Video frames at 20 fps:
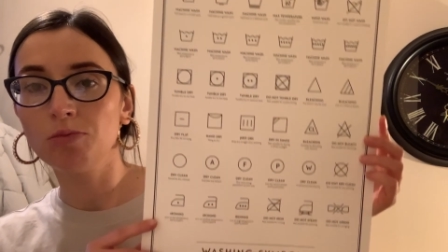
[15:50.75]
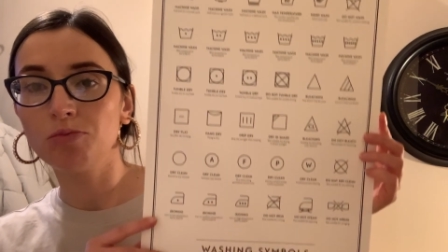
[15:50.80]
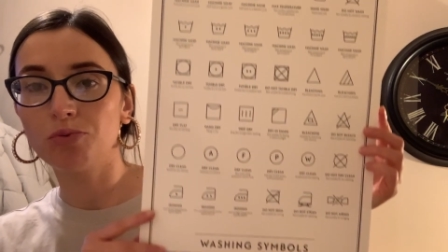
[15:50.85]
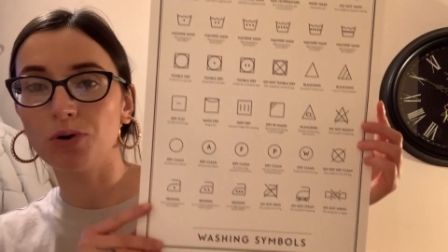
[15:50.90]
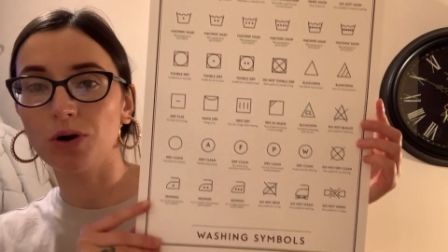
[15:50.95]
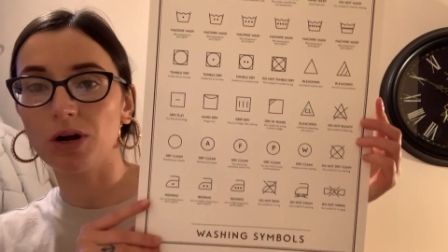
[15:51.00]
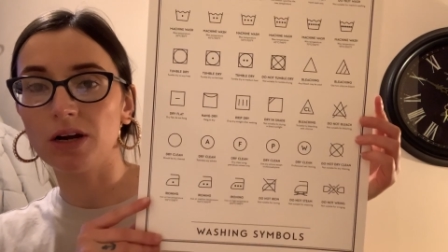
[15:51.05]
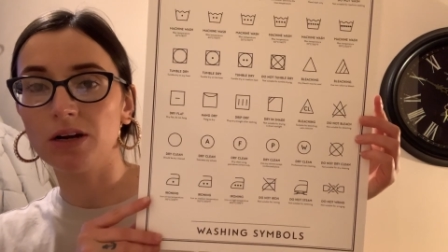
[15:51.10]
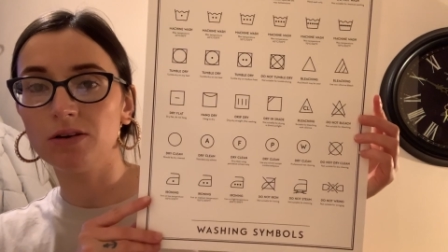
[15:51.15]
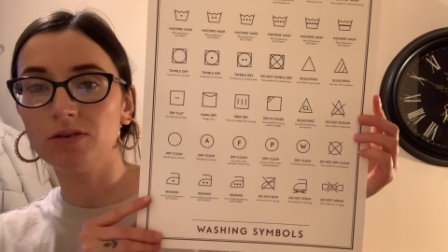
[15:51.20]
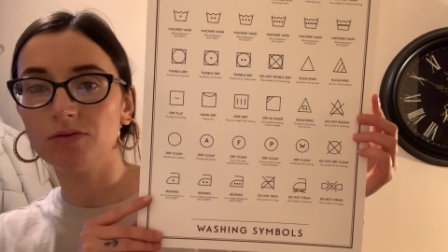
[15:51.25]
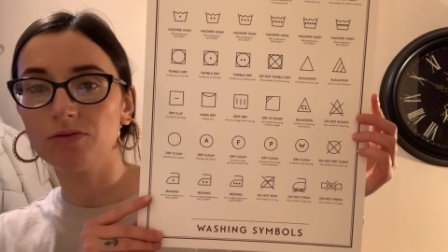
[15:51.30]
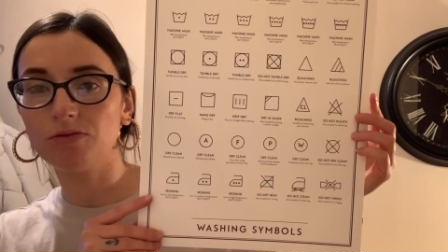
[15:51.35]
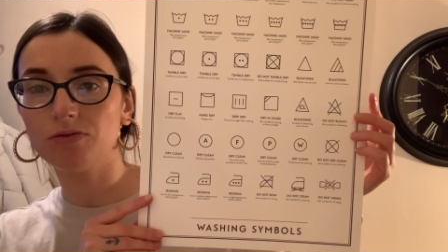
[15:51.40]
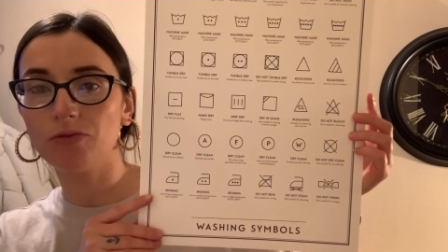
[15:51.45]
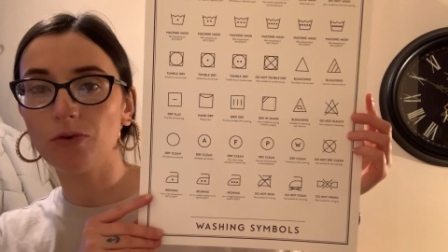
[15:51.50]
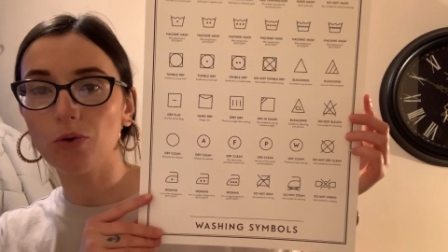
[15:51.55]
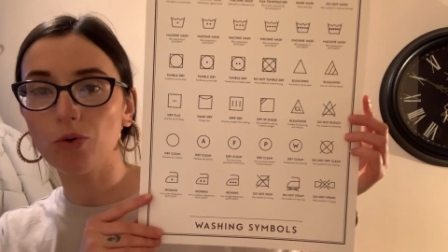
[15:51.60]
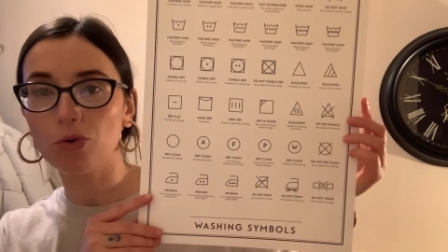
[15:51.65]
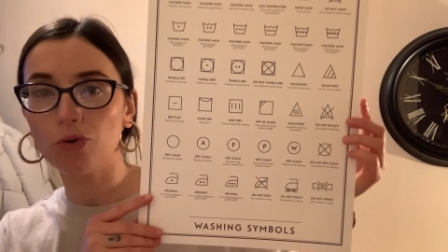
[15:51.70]
print
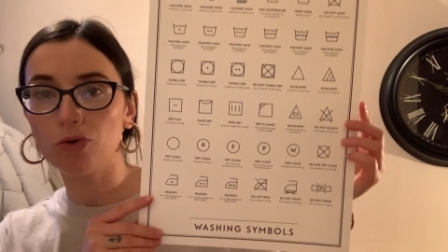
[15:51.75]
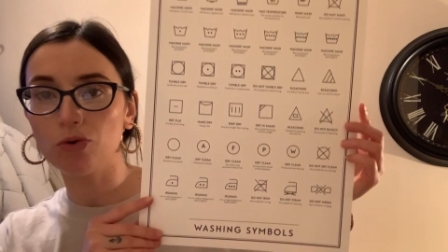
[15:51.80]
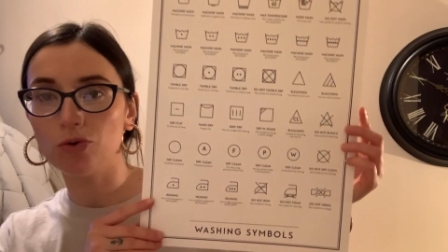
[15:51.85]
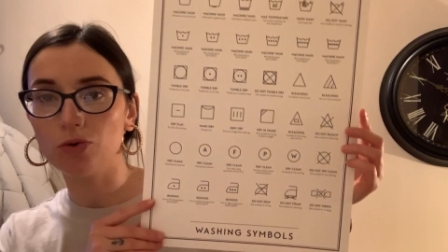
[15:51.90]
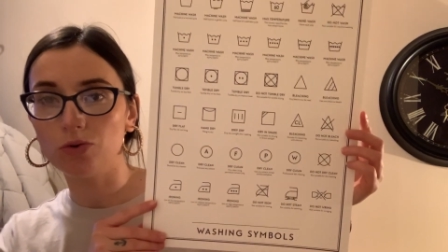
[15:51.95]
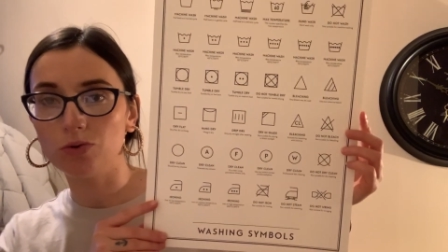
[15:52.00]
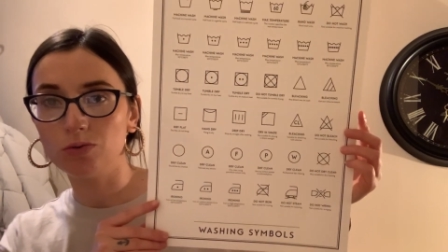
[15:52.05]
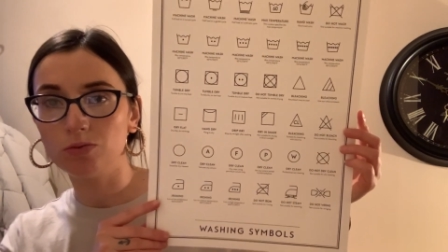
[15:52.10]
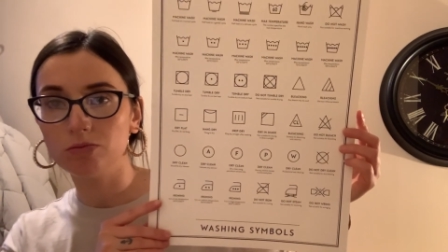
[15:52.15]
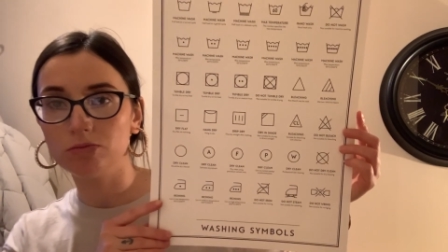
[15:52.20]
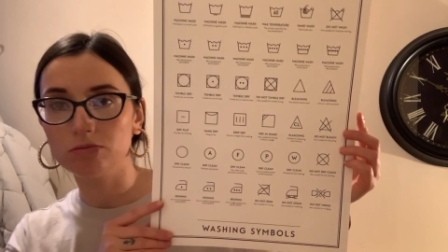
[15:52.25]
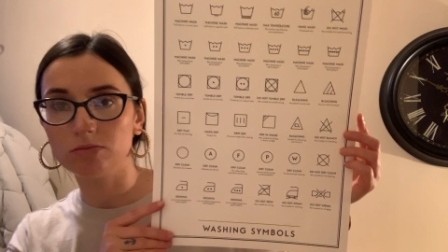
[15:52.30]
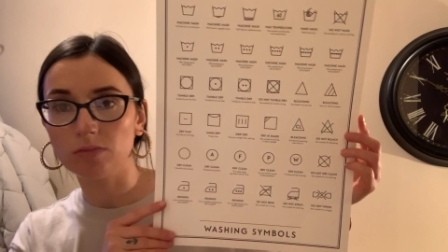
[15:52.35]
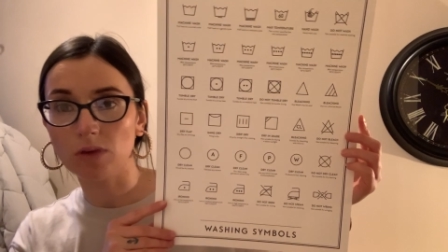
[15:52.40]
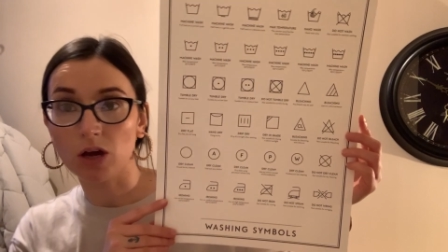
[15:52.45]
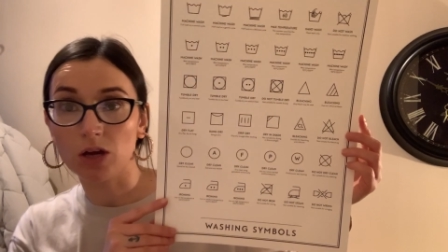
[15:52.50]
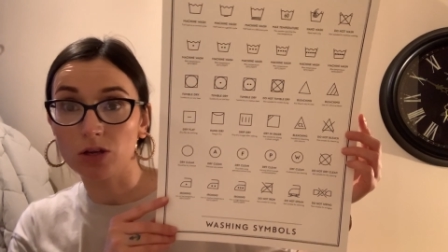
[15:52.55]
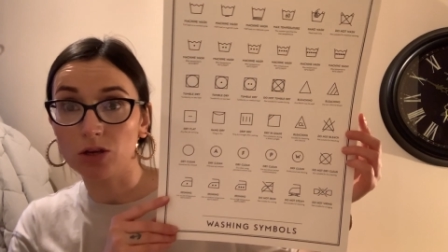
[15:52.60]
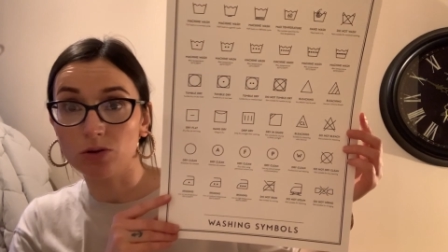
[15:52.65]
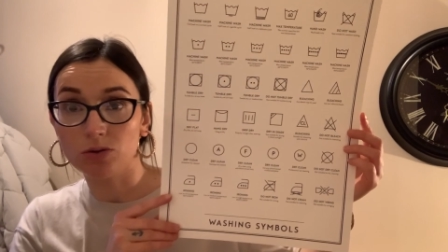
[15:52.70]
for
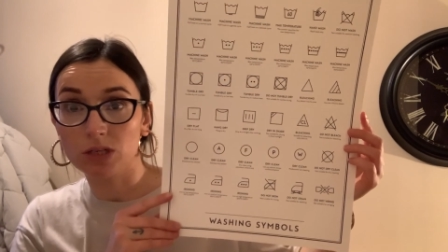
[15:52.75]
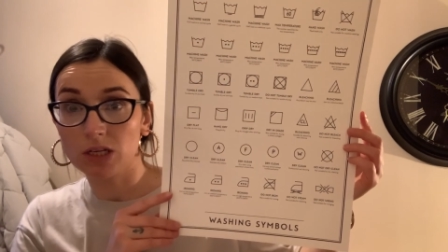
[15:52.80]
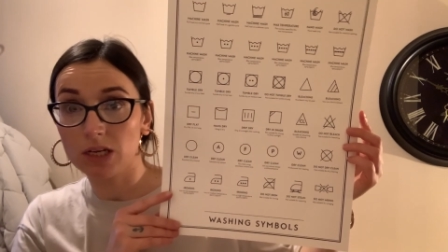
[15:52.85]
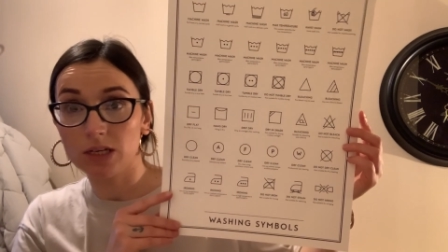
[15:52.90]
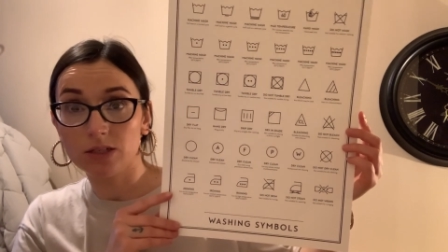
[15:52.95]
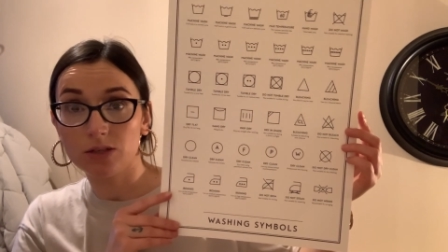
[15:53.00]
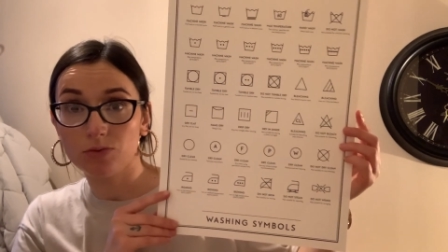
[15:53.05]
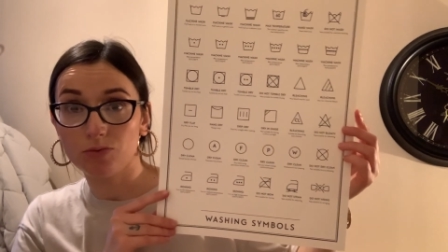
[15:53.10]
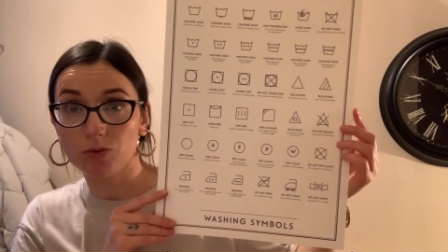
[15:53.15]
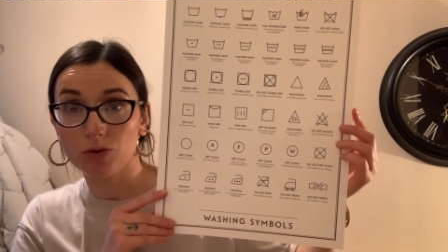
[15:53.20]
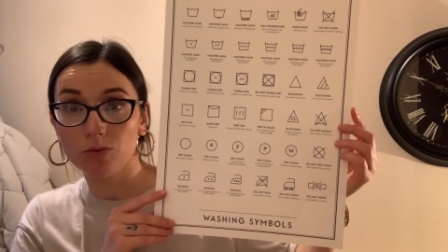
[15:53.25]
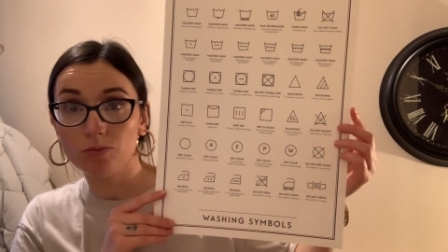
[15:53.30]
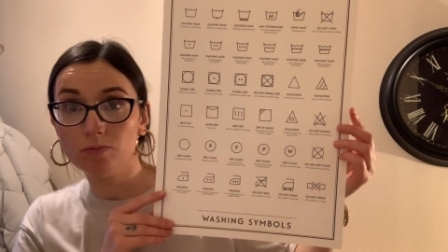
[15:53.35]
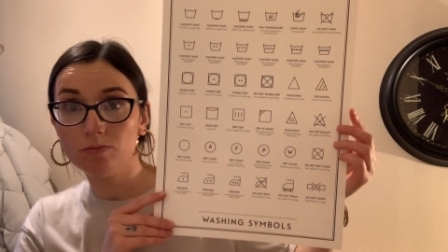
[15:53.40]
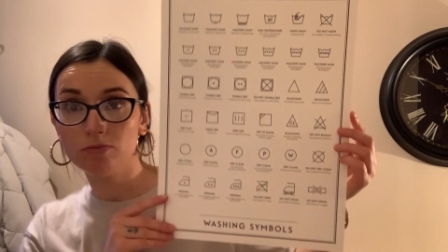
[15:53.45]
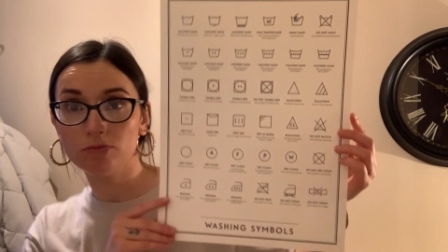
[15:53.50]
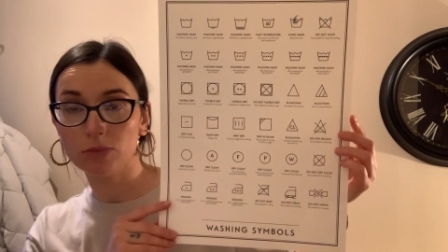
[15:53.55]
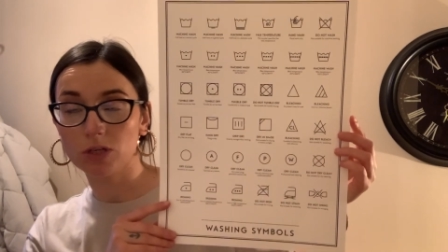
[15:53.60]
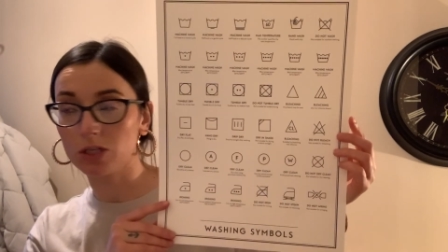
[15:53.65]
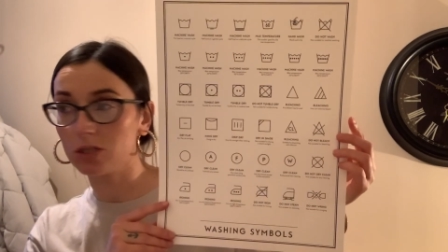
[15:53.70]
a utility room,
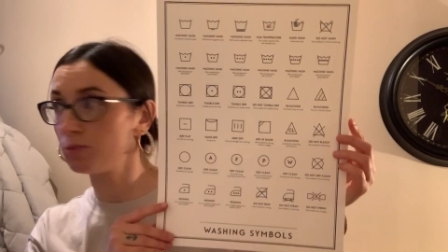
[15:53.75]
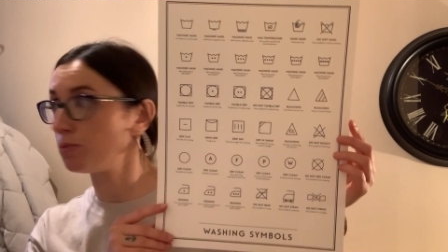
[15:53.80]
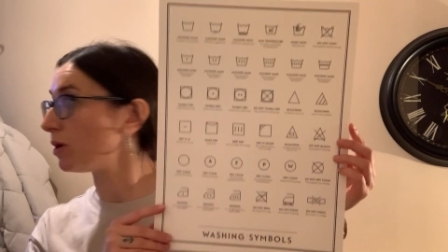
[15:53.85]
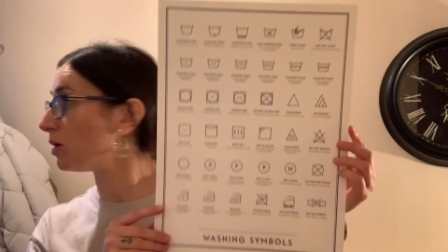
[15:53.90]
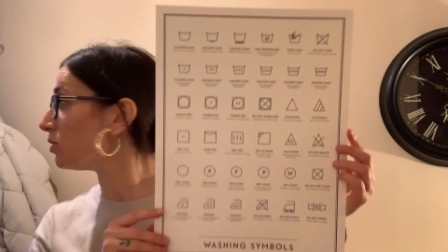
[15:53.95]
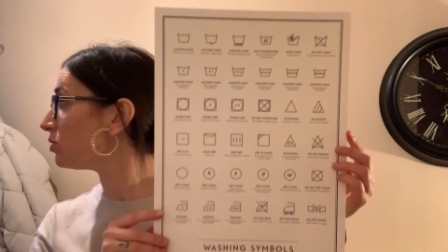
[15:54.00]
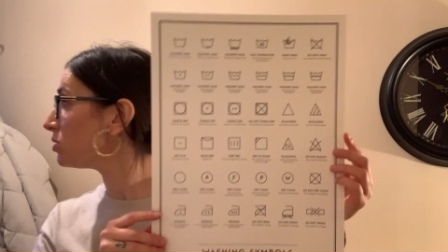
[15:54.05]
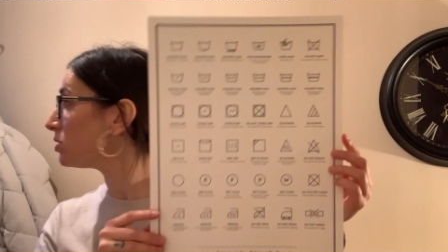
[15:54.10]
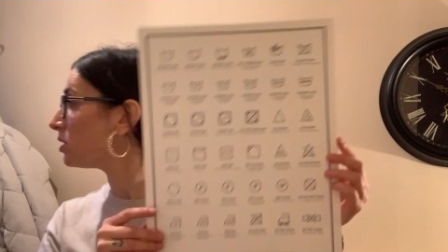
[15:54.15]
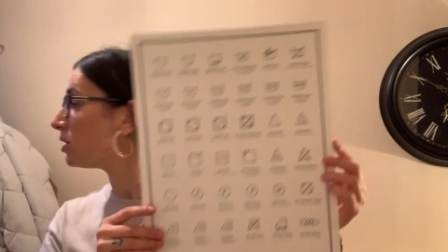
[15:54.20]
I suppose.